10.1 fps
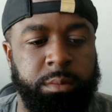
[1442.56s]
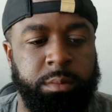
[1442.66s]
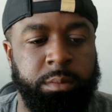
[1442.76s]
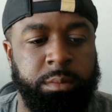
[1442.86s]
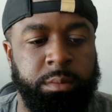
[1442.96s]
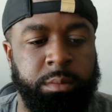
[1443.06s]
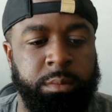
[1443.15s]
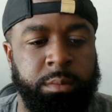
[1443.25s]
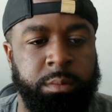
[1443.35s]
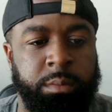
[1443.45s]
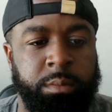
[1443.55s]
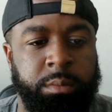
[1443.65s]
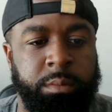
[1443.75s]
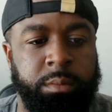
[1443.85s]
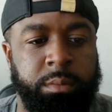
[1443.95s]

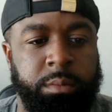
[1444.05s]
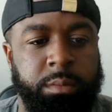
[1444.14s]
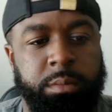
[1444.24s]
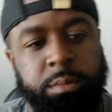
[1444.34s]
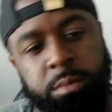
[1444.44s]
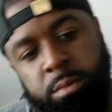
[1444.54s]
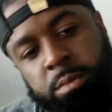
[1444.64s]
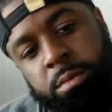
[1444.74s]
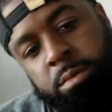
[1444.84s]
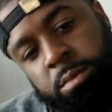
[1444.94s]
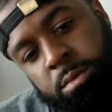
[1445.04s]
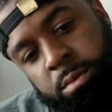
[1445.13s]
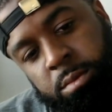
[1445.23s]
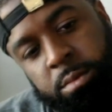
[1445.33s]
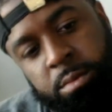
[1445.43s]

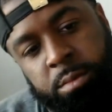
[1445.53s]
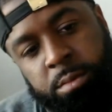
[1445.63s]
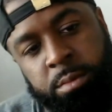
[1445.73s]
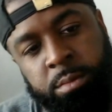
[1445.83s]
[no speech]